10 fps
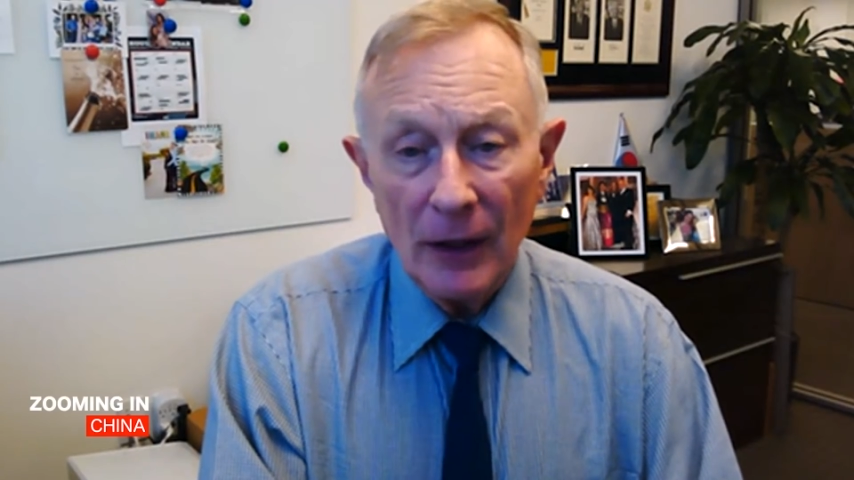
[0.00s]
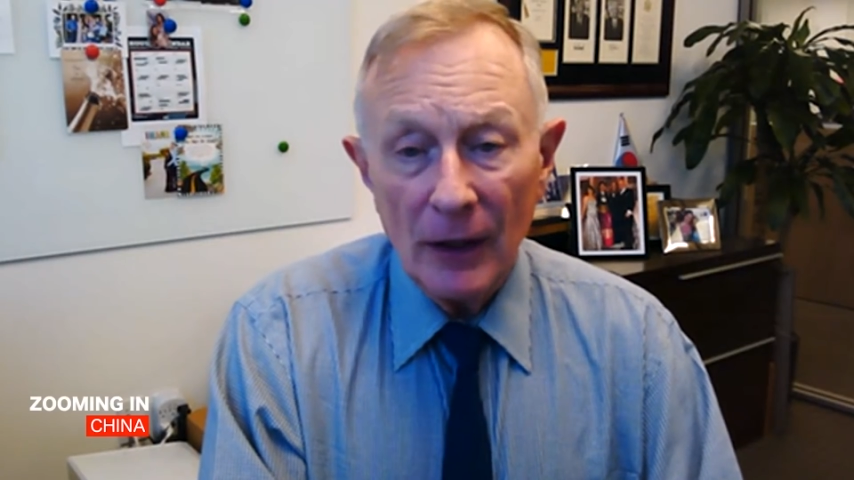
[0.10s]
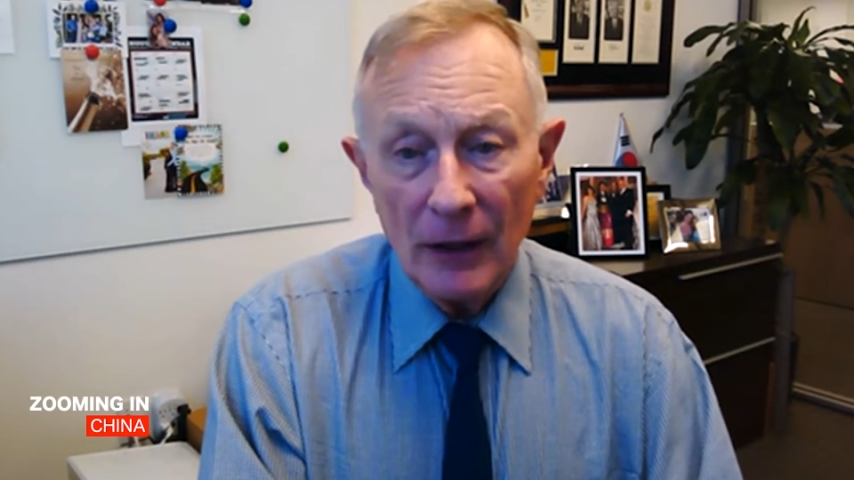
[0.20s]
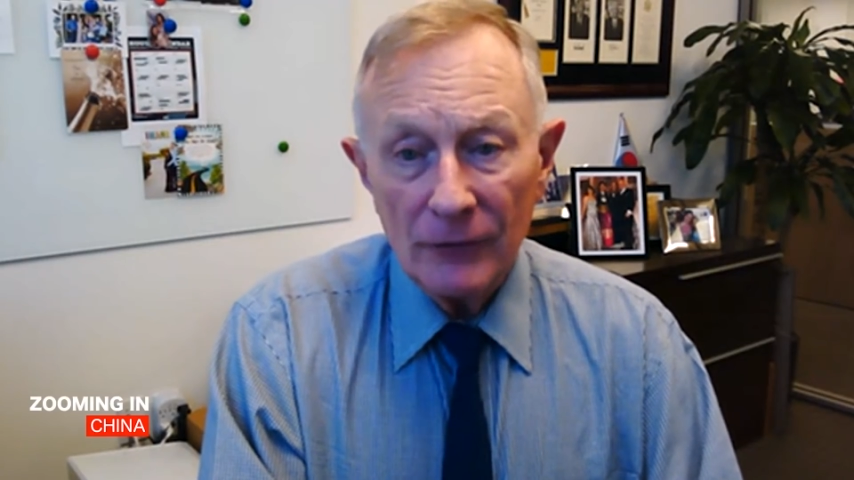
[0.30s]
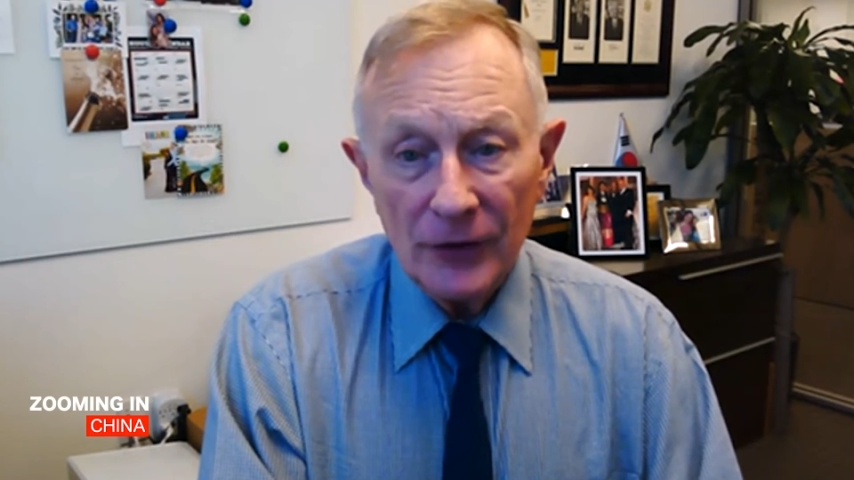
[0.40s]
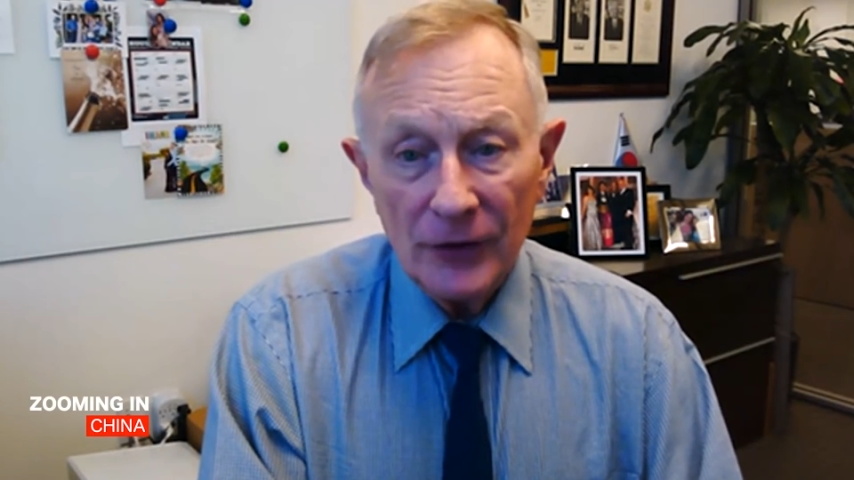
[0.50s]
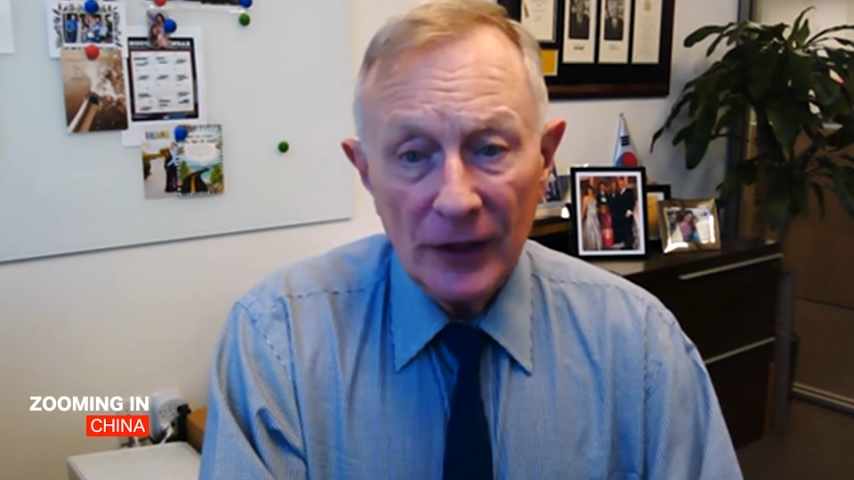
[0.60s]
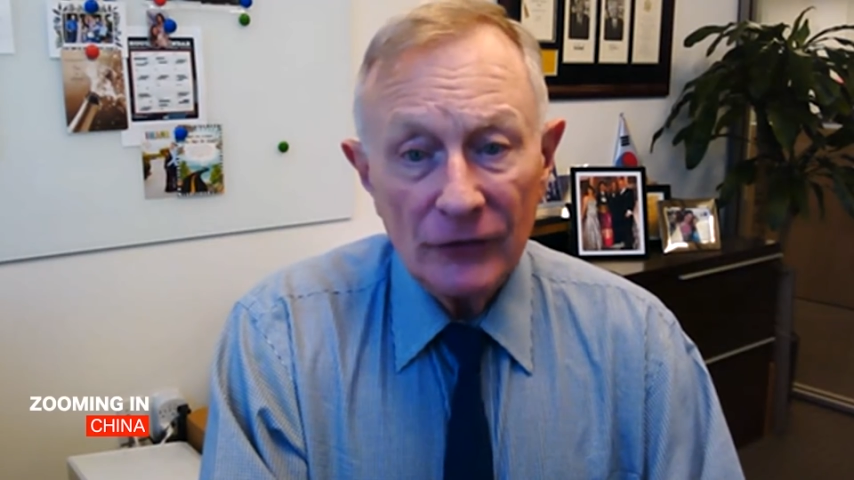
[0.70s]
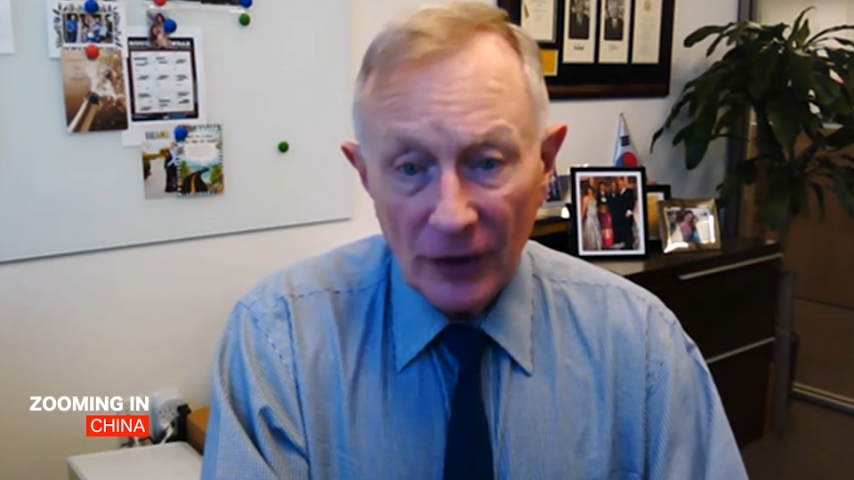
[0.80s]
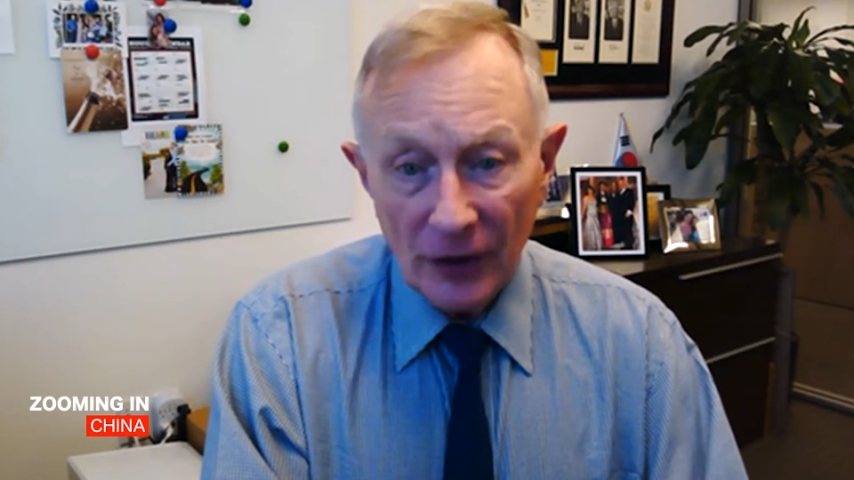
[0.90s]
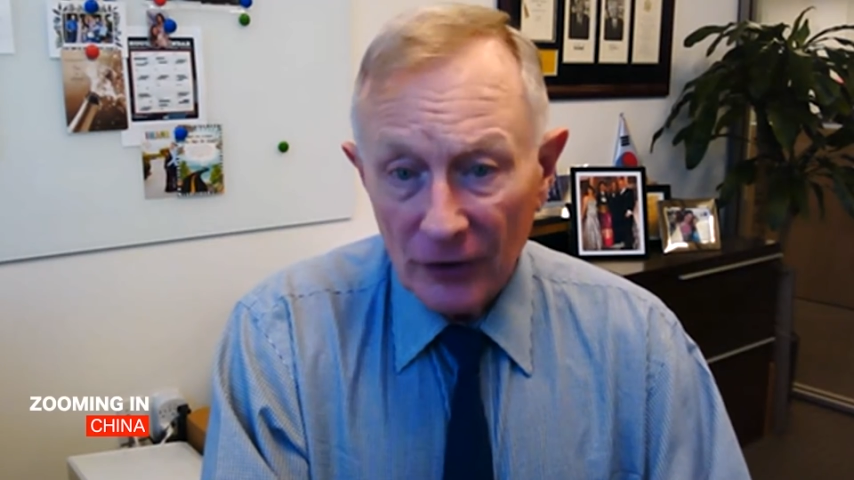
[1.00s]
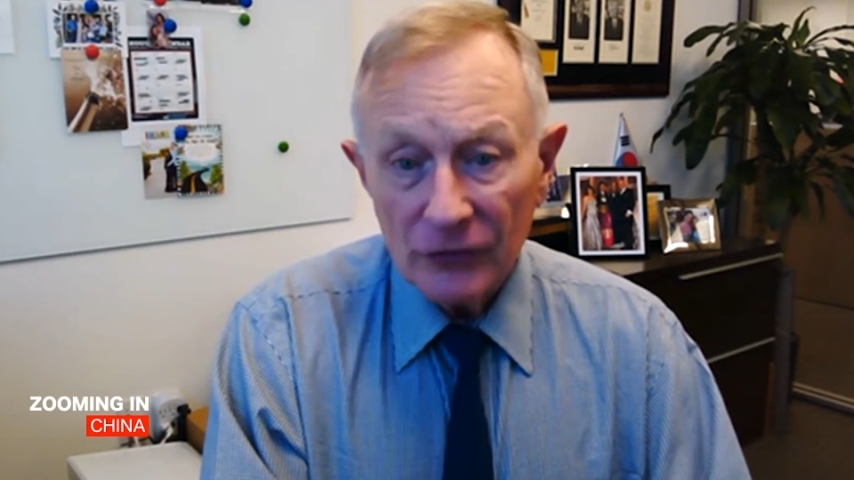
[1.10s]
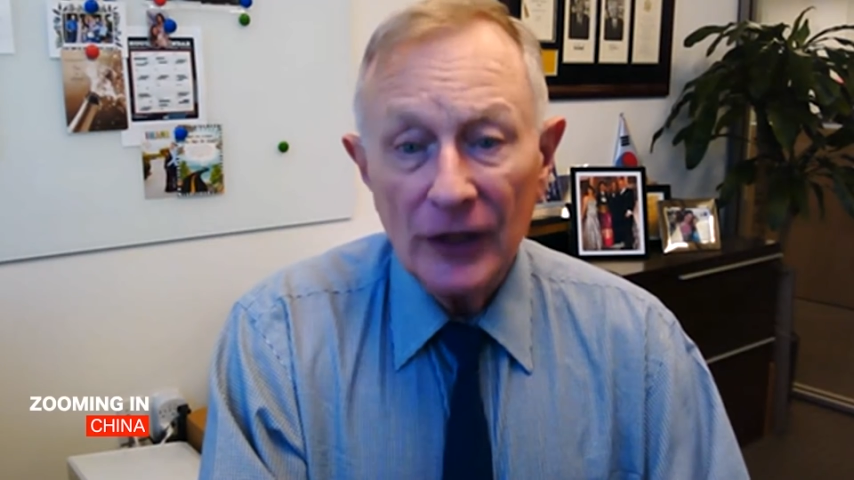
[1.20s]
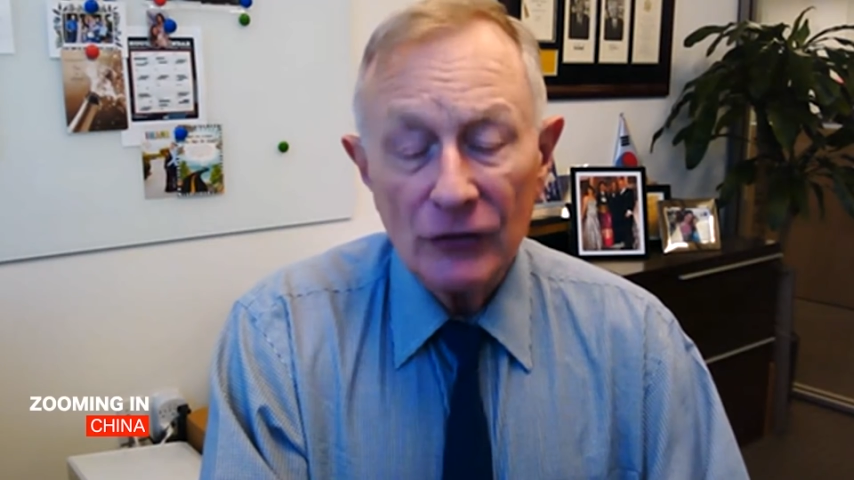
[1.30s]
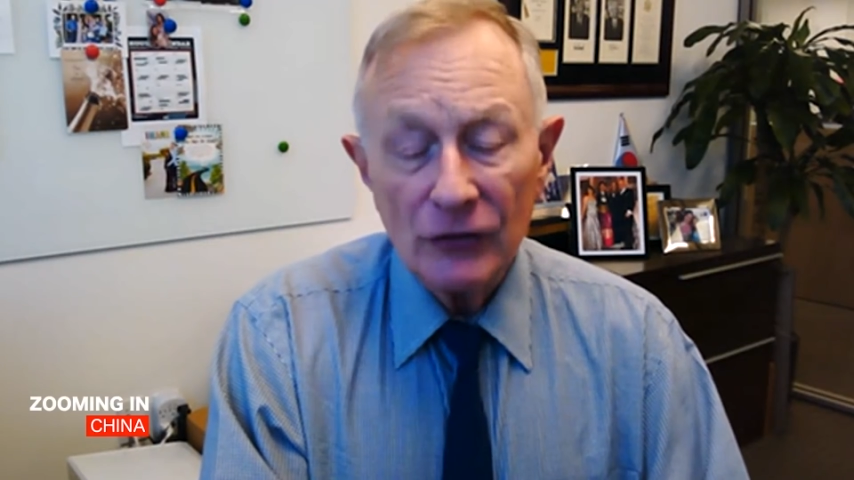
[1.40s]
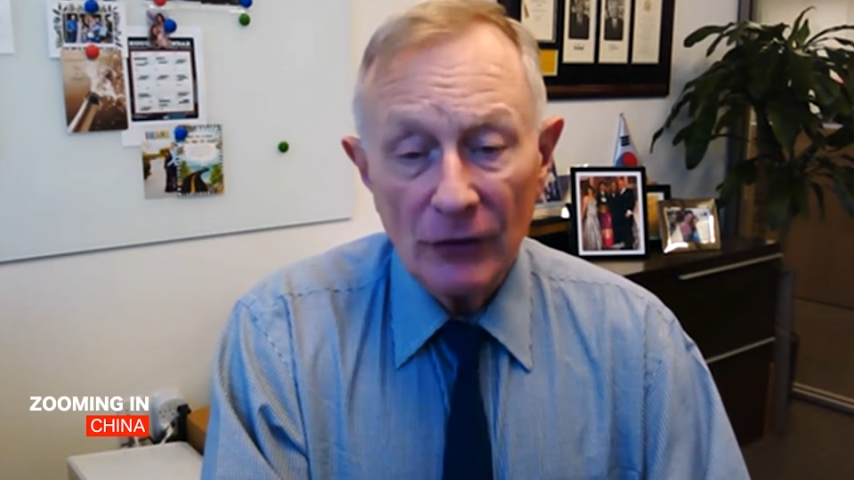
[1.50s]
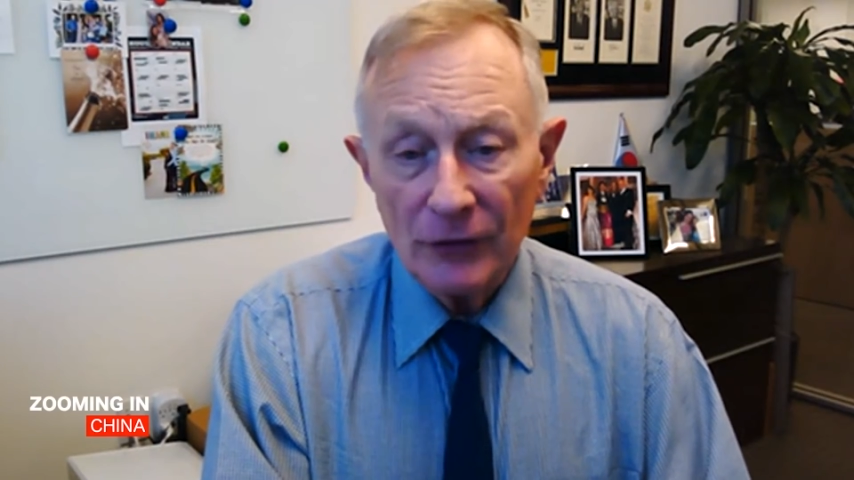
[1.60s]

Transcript: the insidious nature